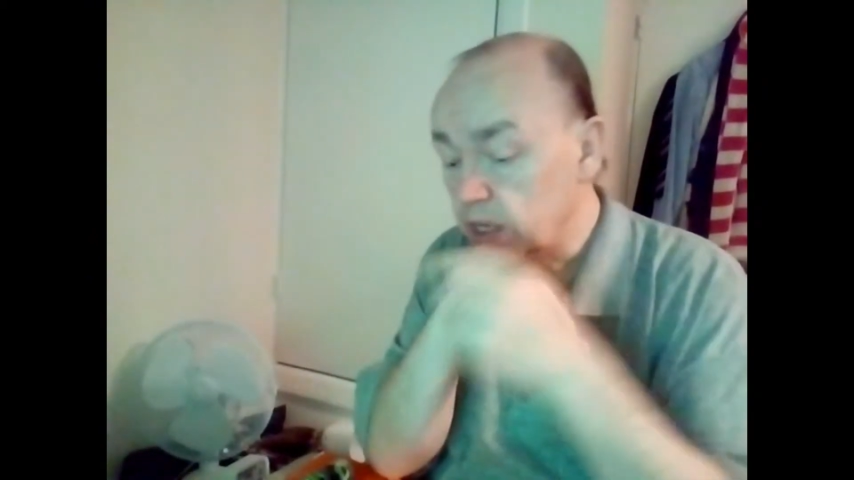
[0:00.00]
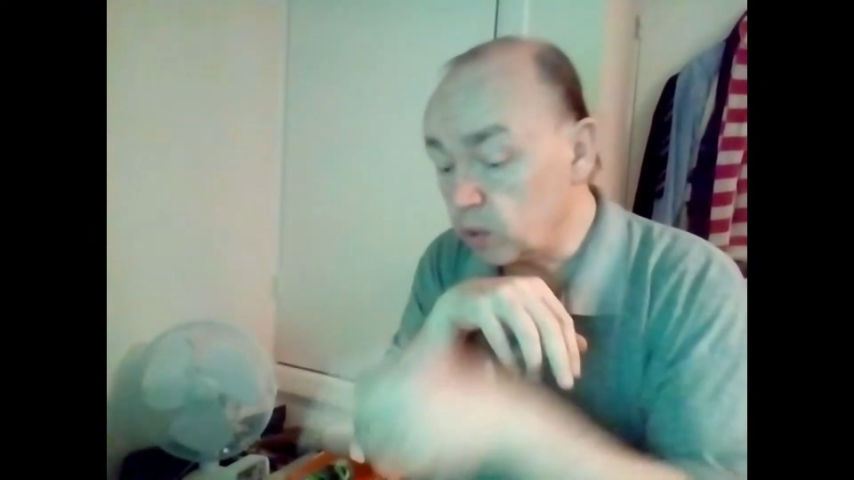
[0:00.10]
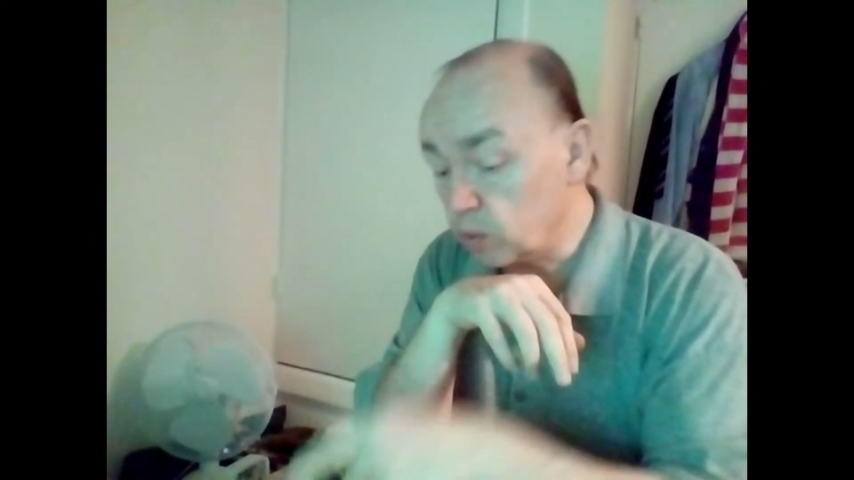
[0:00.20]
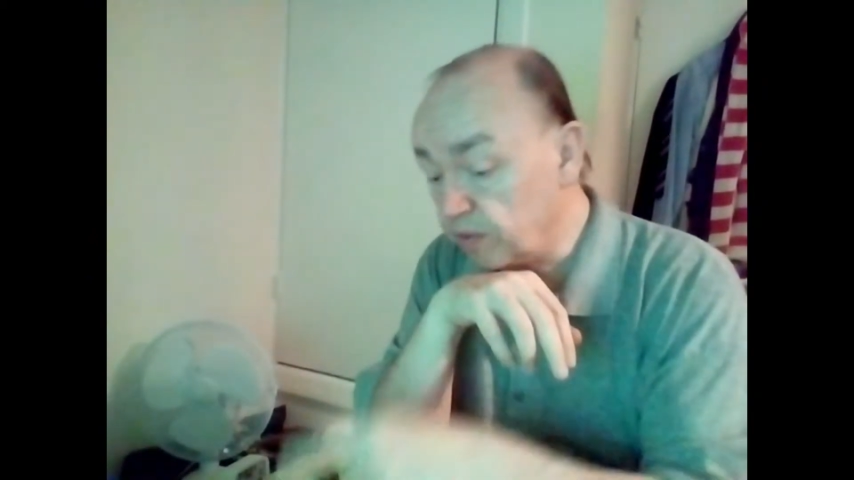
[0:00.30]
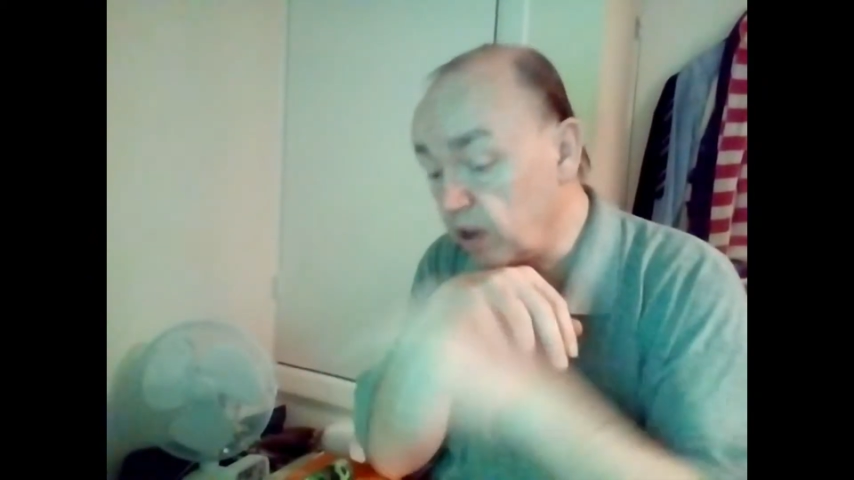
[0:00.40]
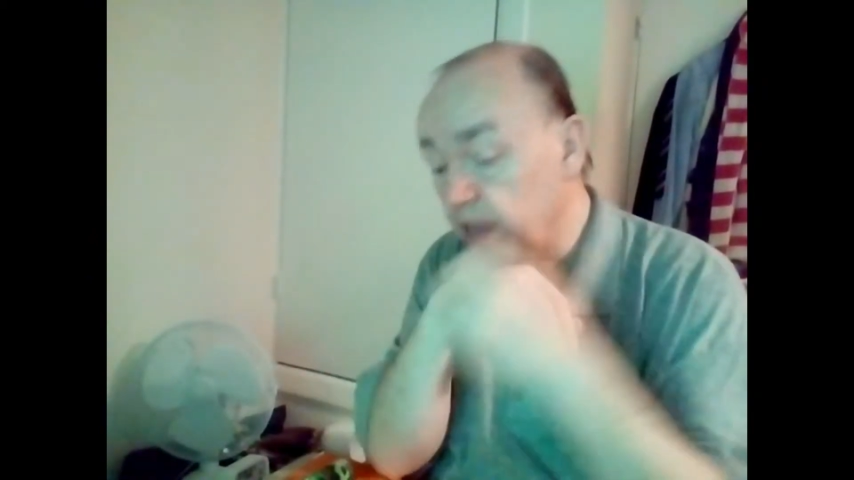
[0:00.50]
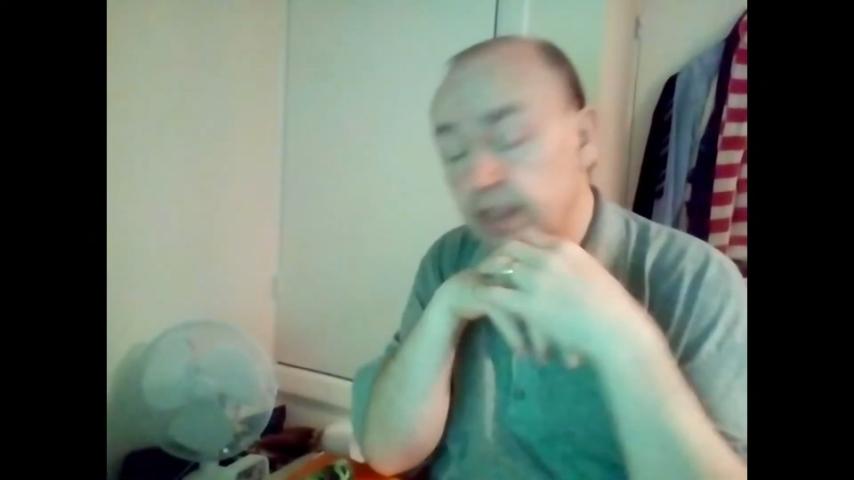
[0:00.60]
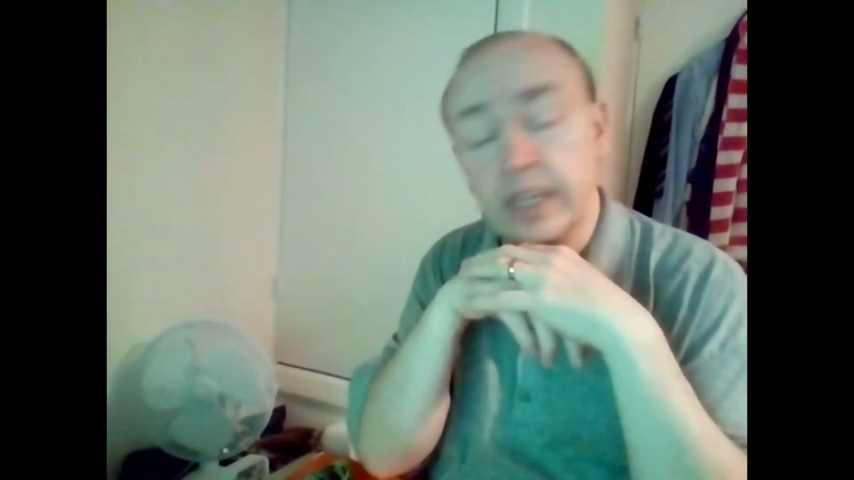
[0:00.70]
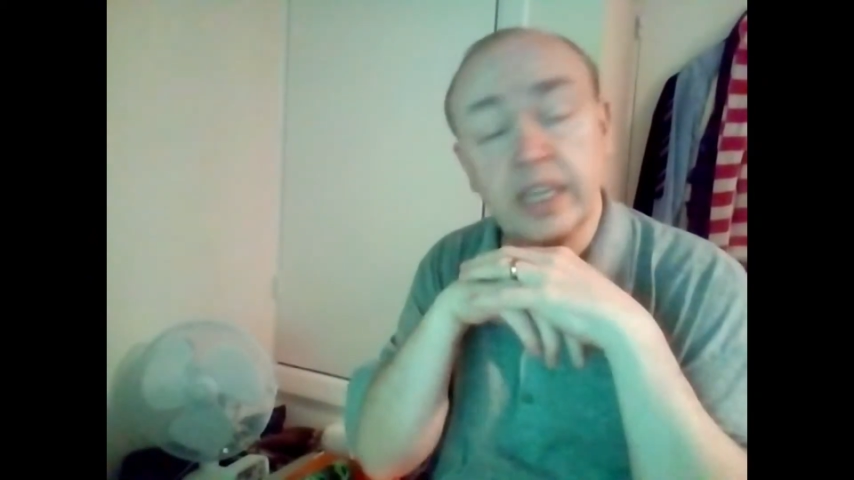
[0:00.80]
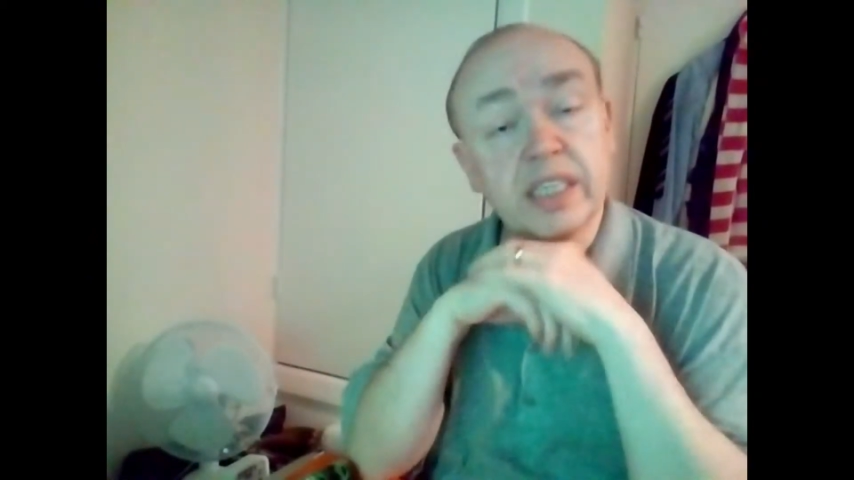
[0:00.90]
you will
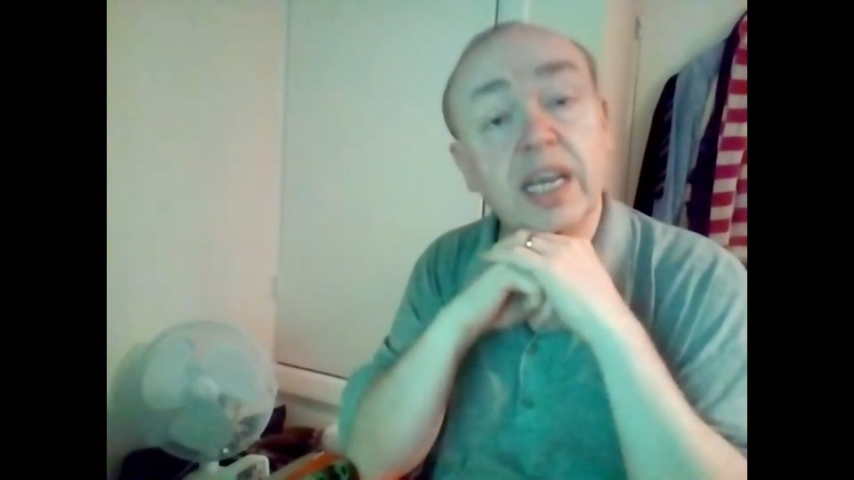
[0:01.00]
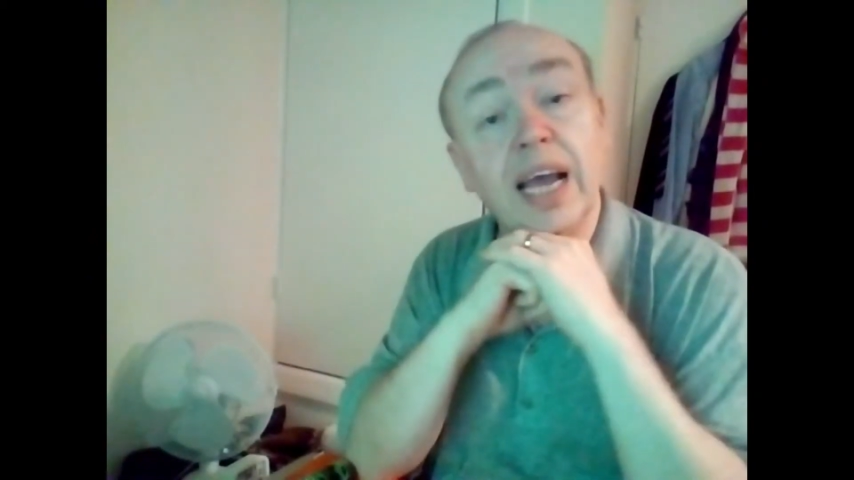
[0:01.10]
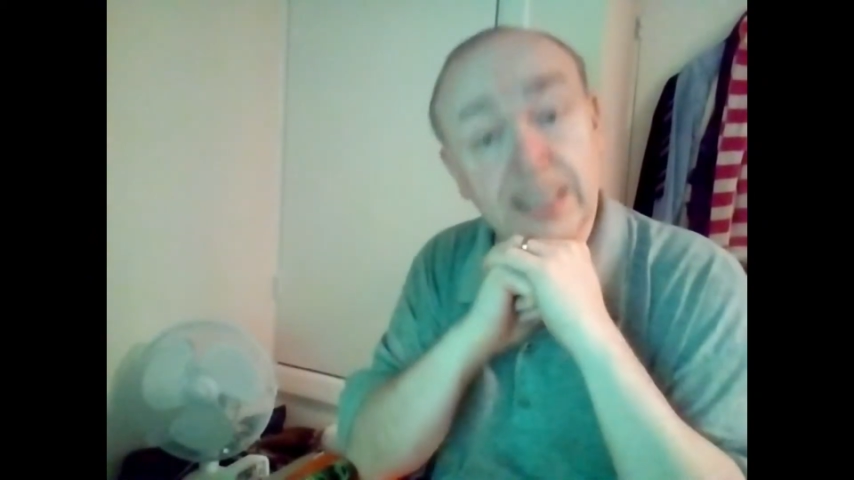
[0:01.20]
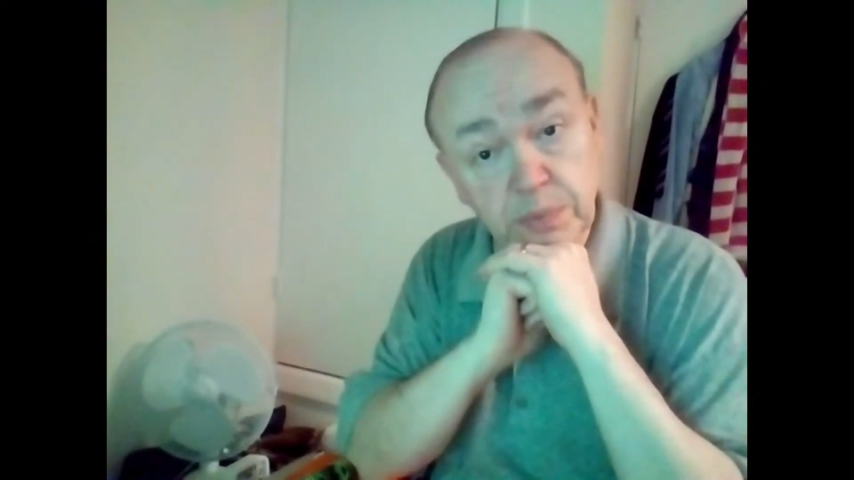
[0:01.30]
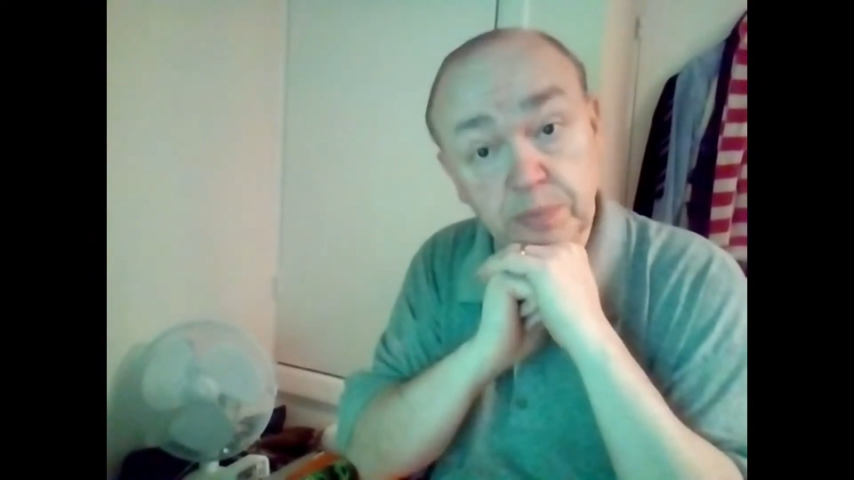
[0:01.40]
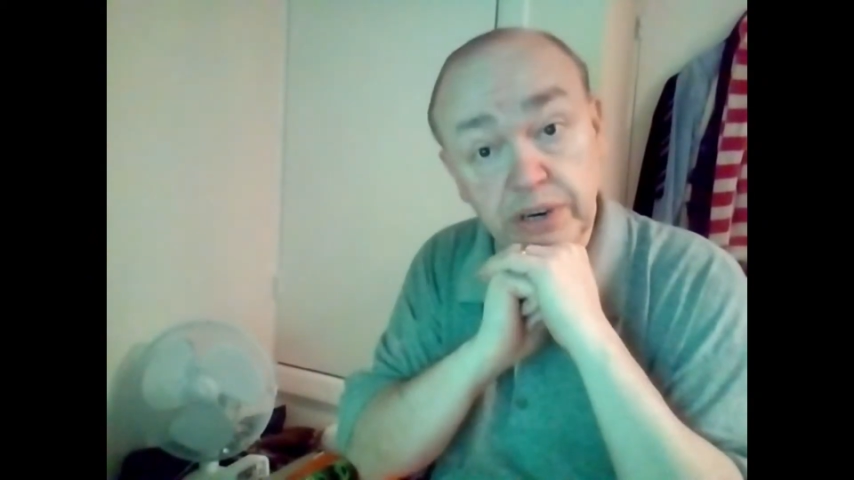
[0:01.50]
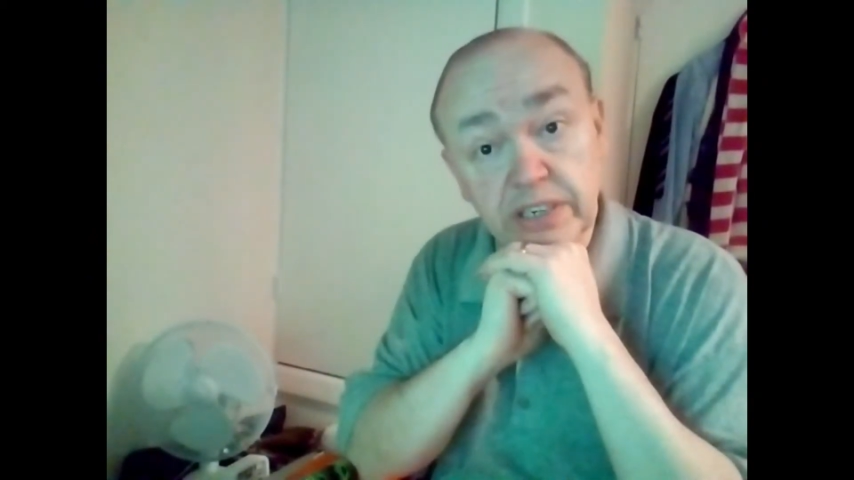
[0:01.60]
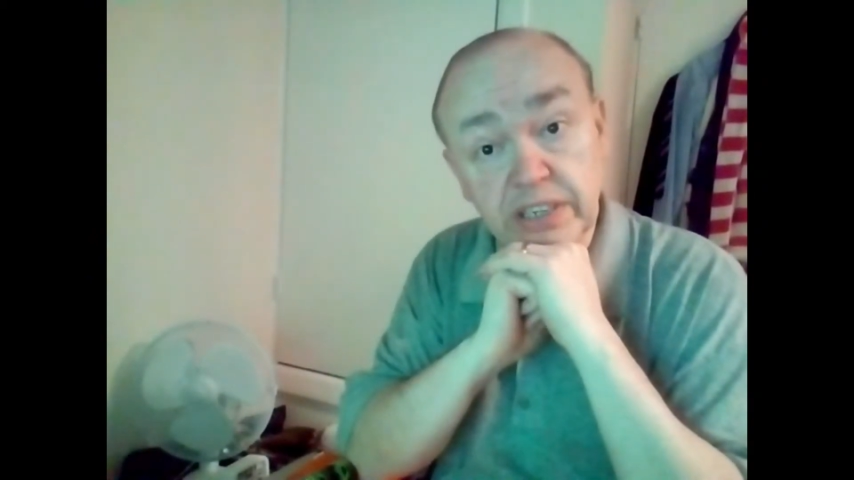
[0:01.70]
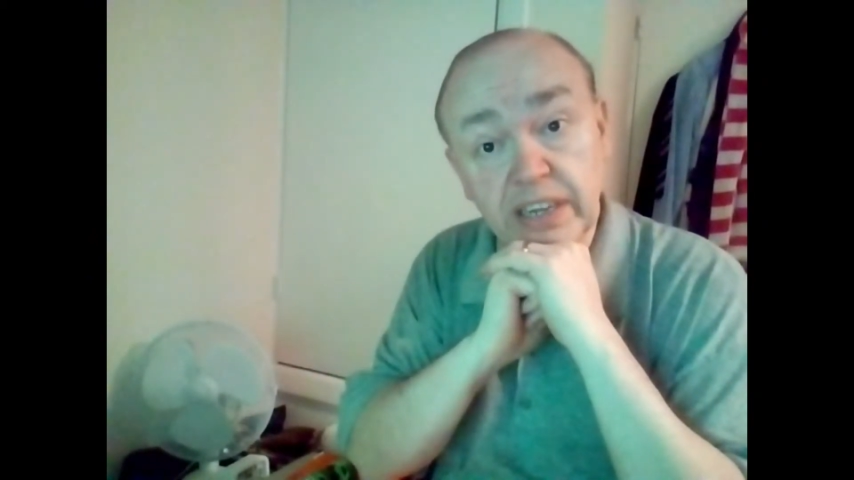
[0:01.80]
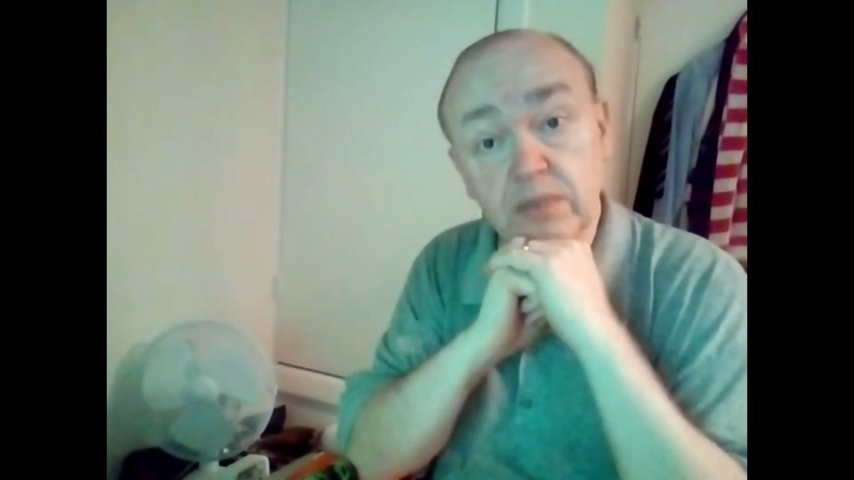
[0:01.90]
find this, as it
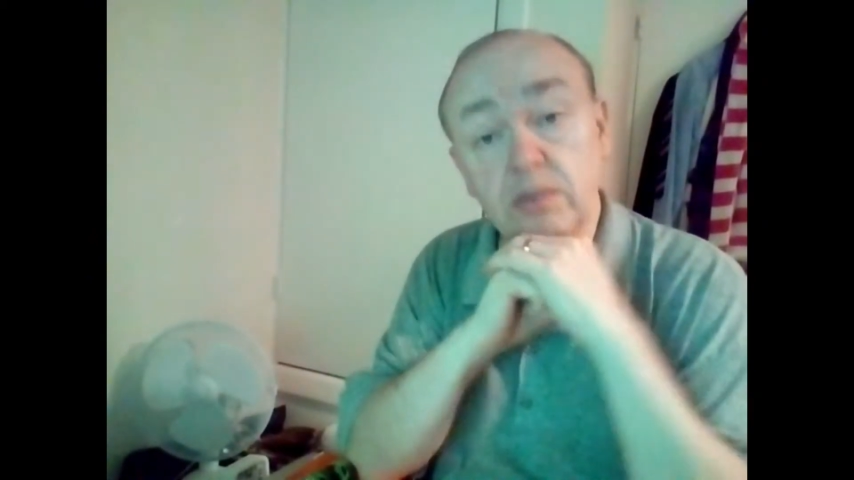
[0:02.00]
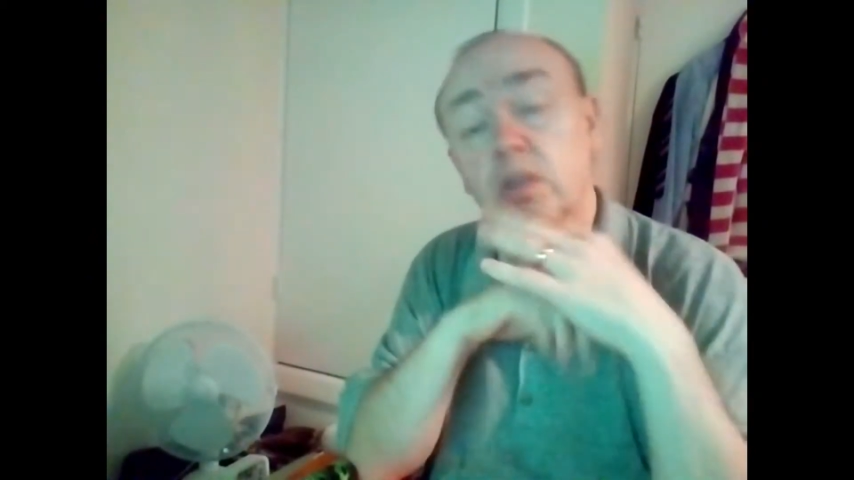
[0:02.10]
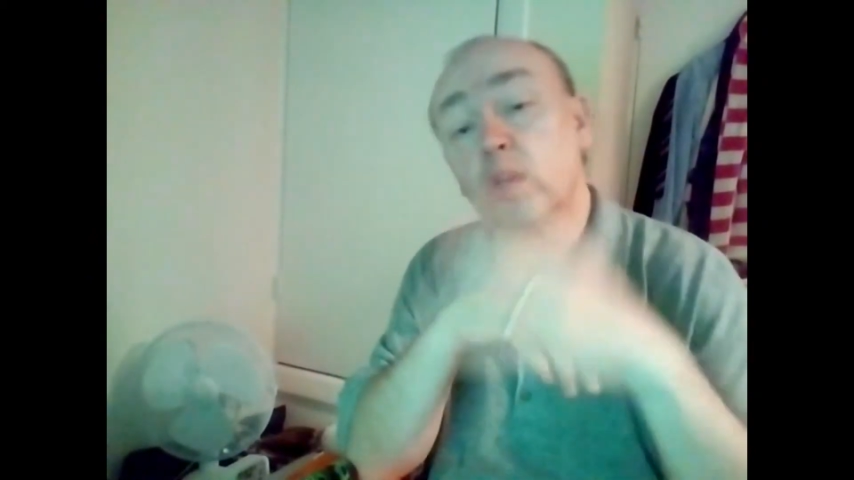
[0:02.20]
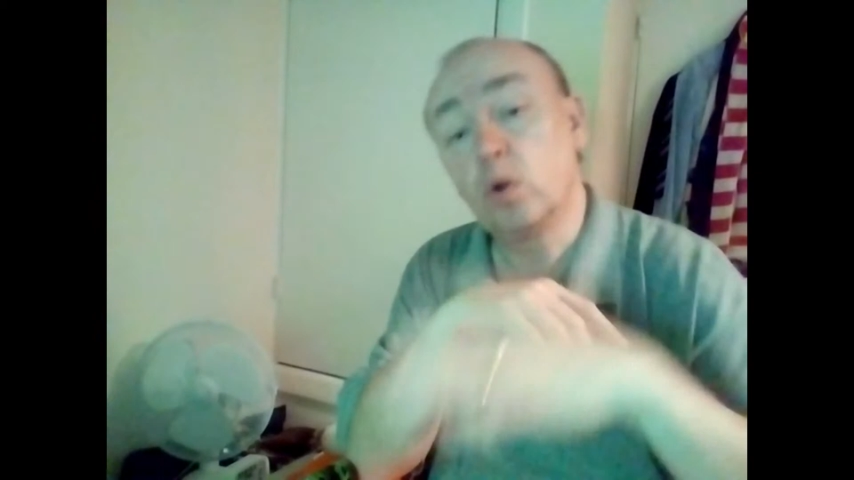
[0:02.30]
breaks down,